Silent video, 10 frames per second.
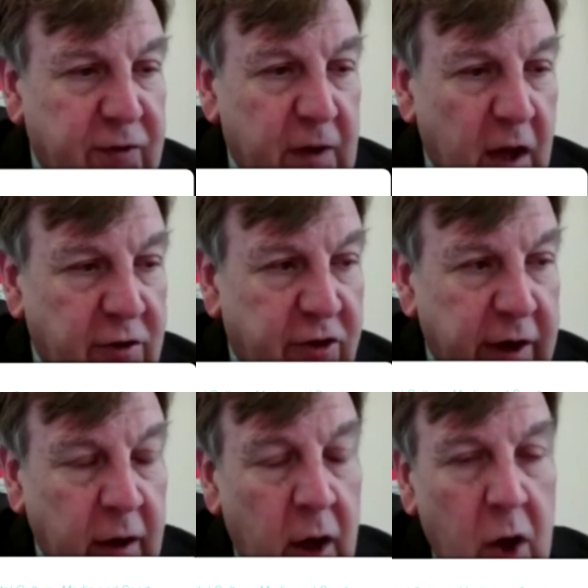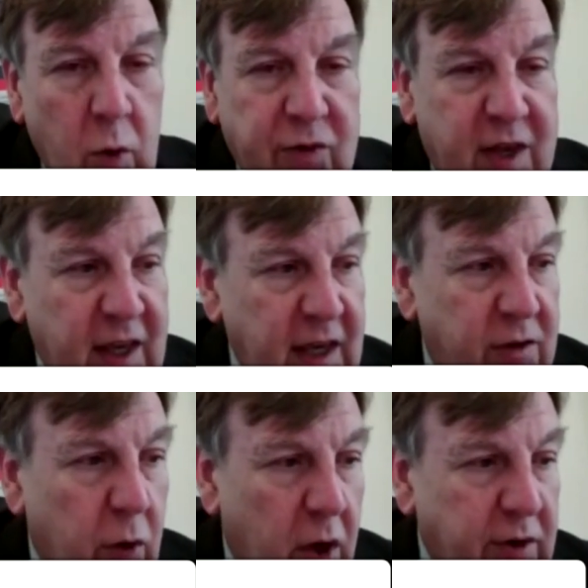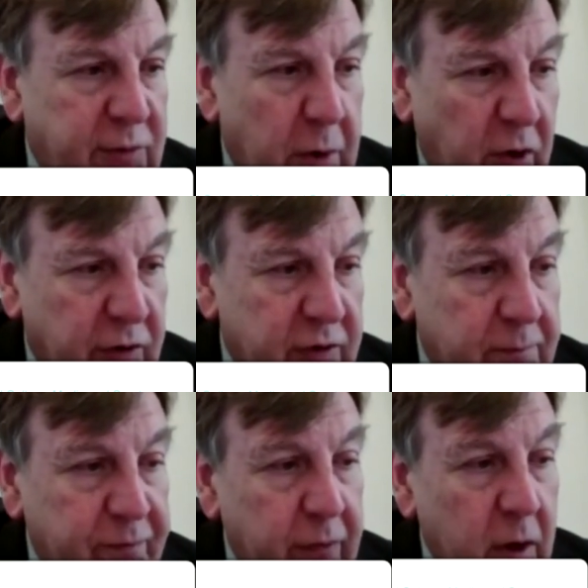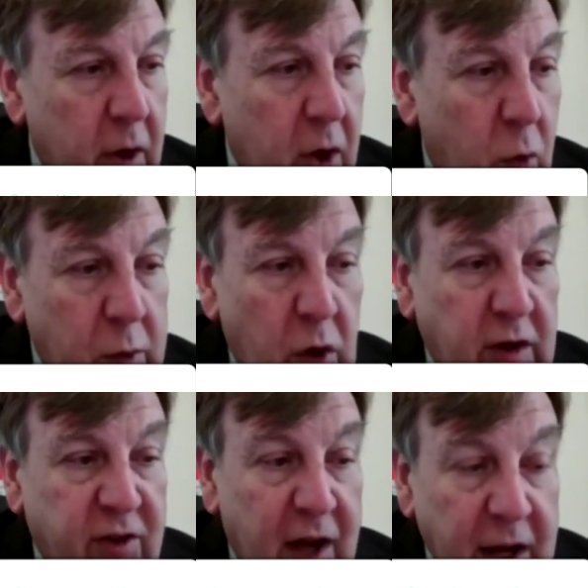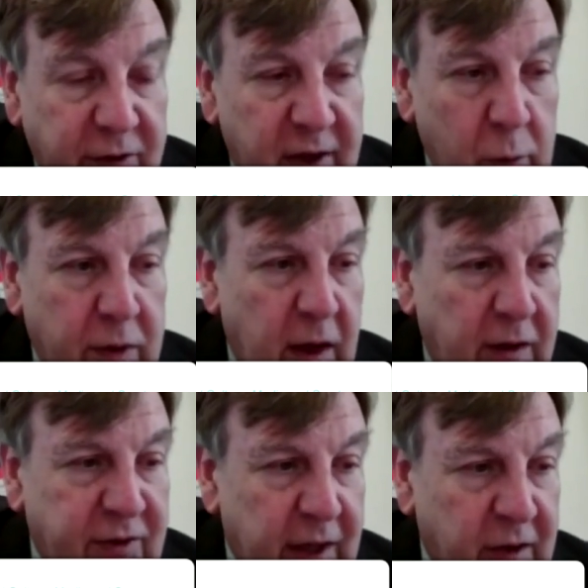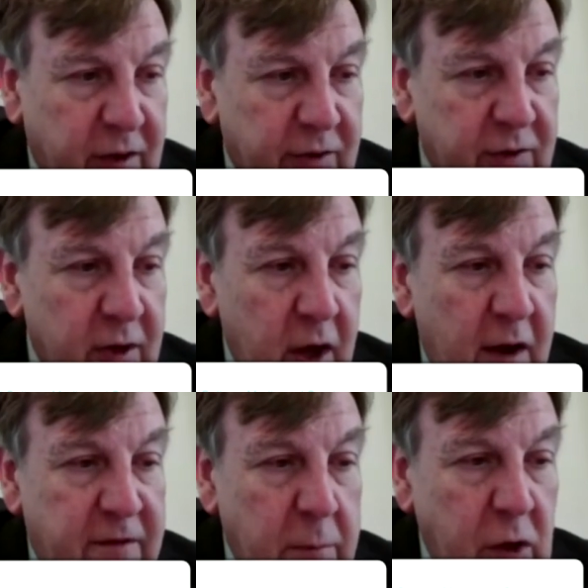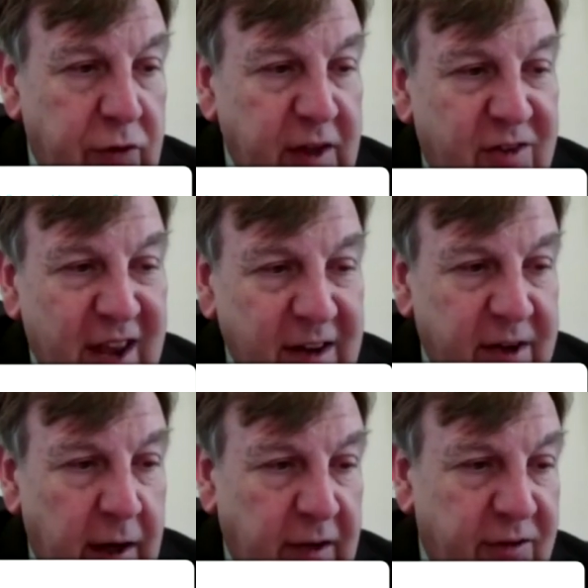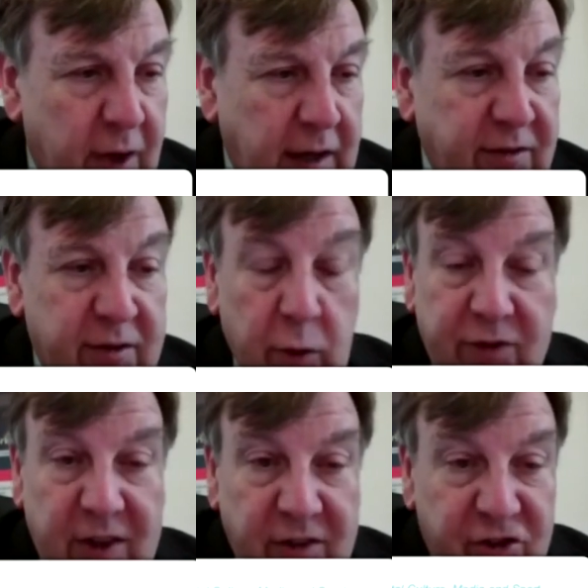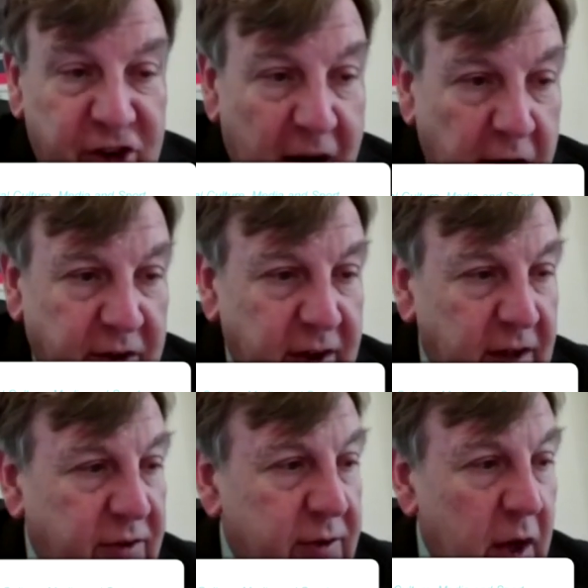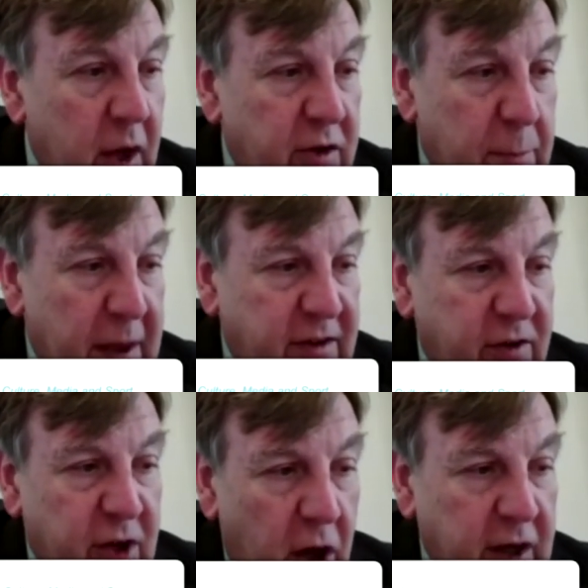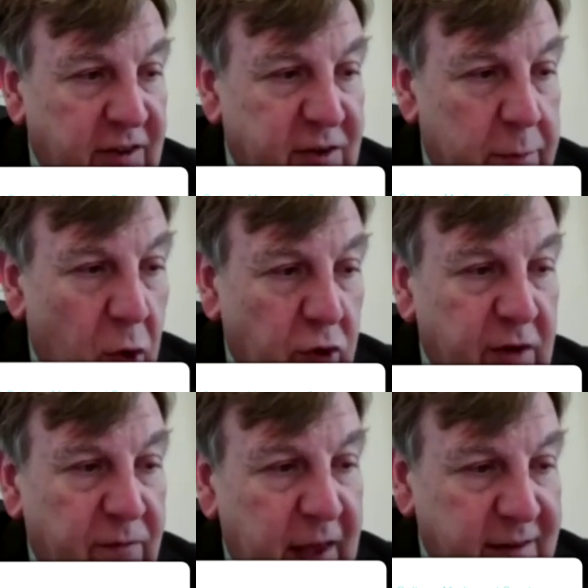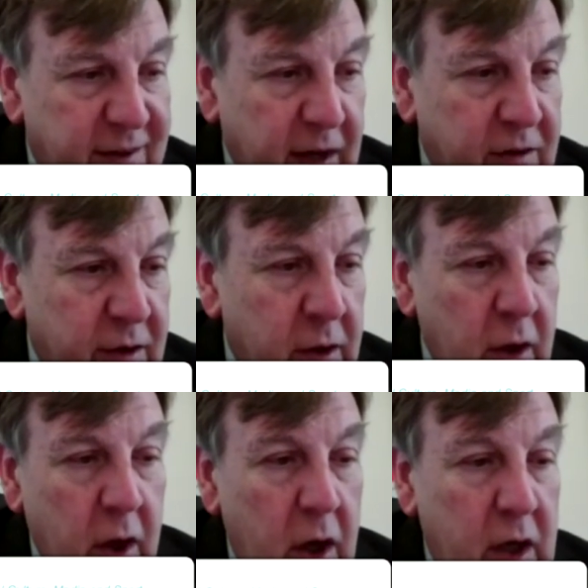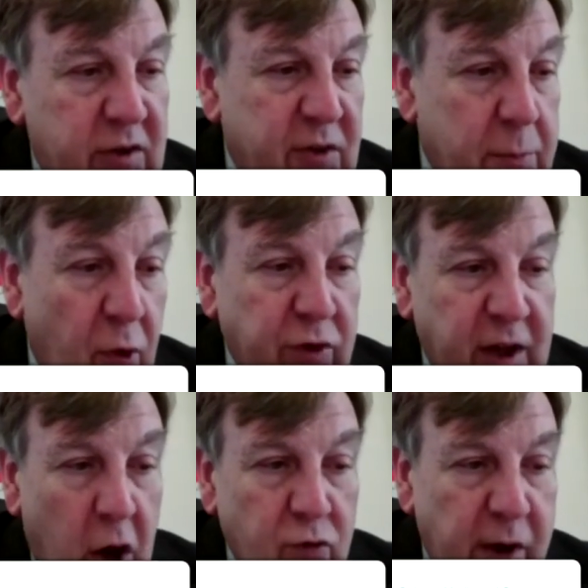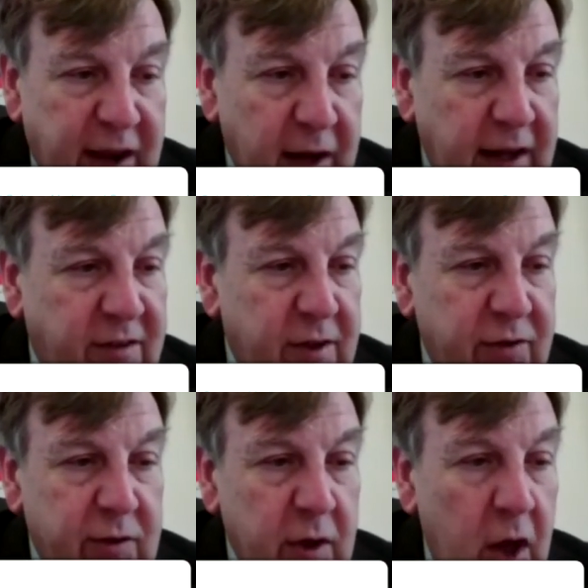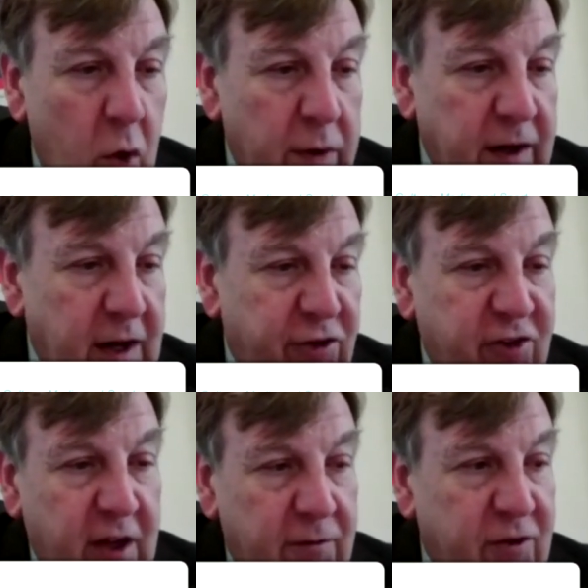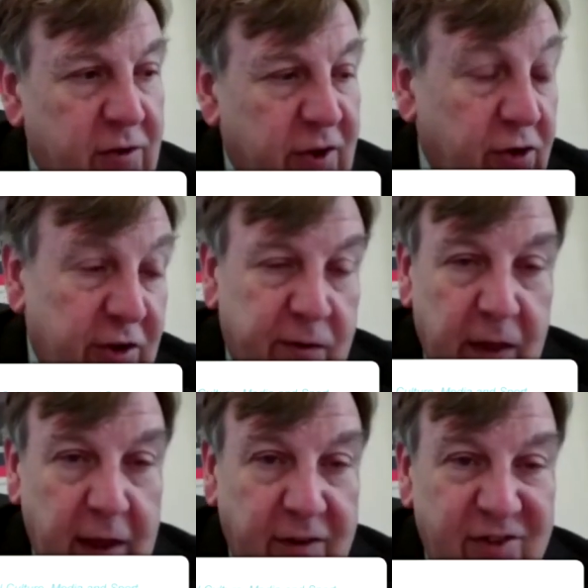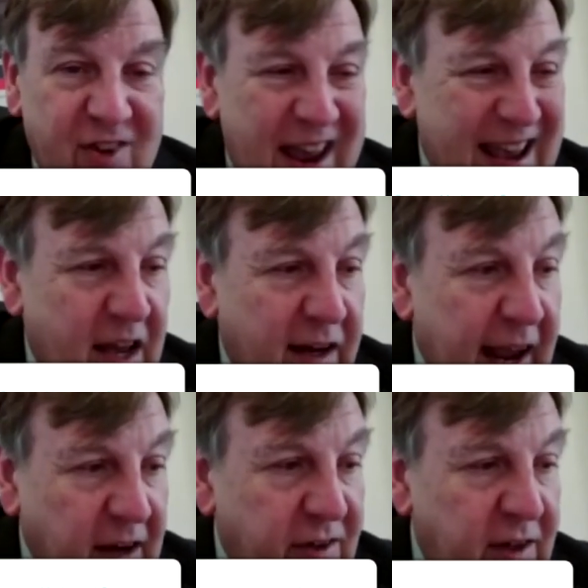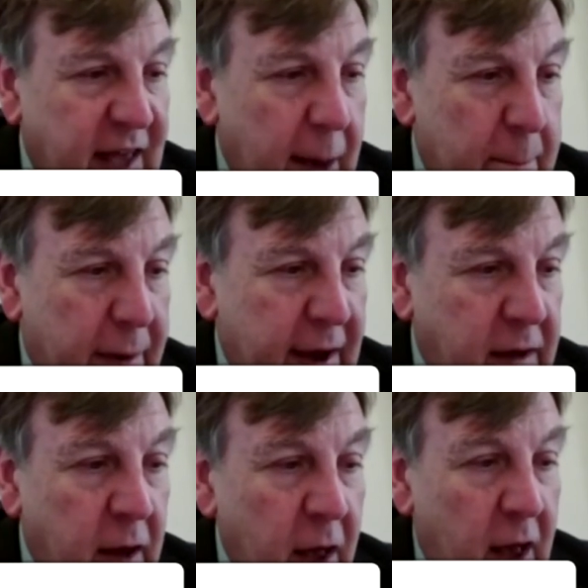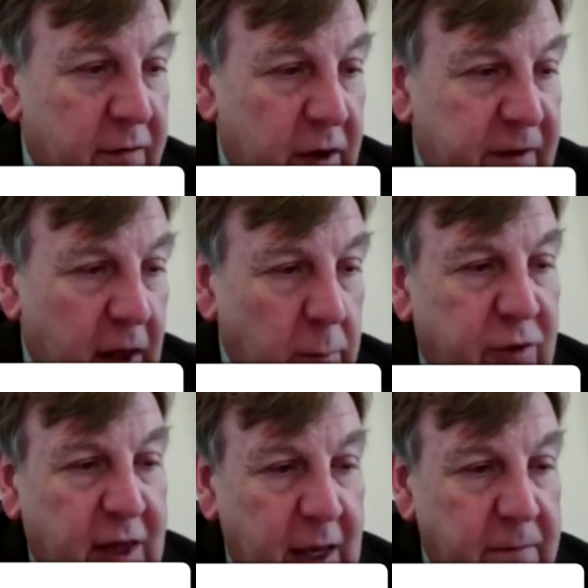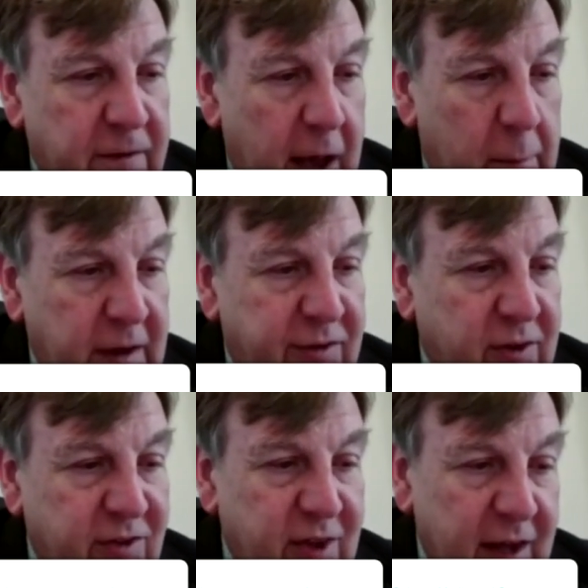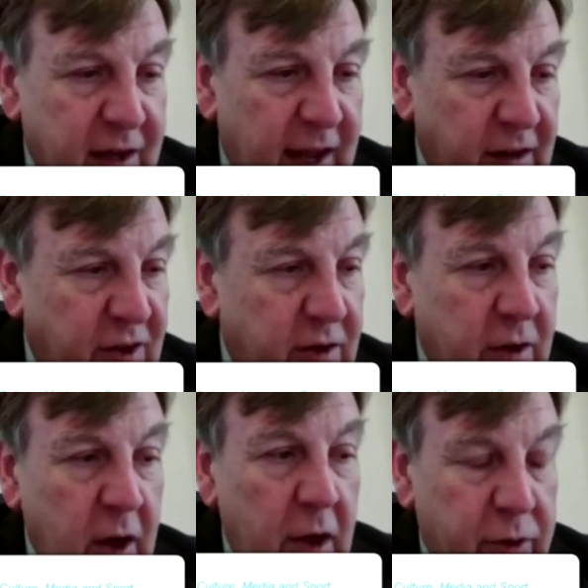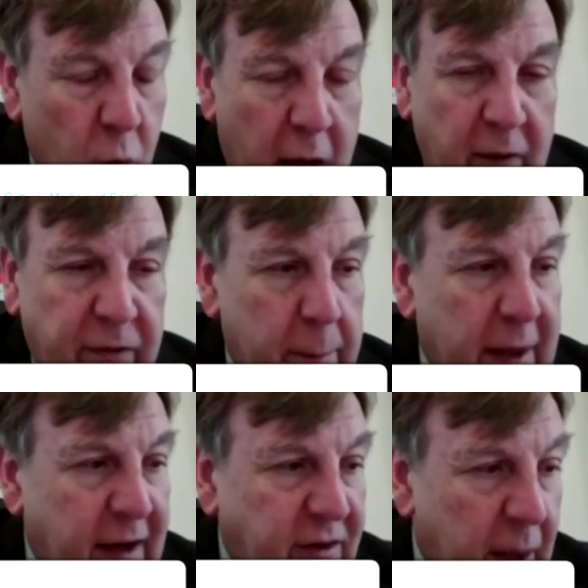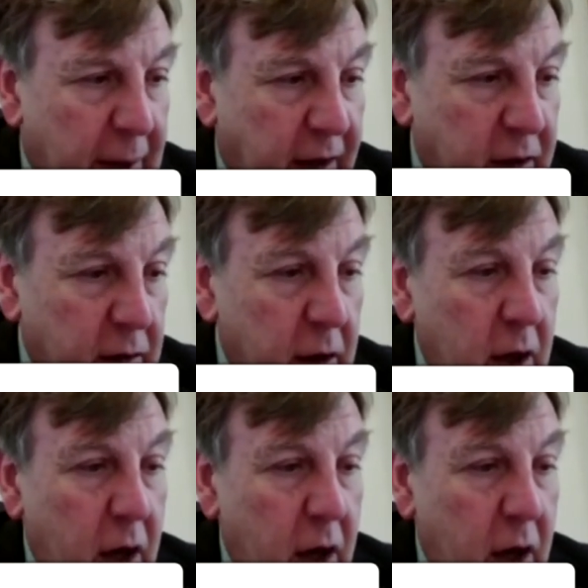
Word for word: across the country was key to our response. We worked closely with our sectors, from using data insights to assist charities to better target support in their sector, to supporting our regulators with initiatives such as the Stay Connected campaign that have helped to keep families to stay connected throughout the pandemic.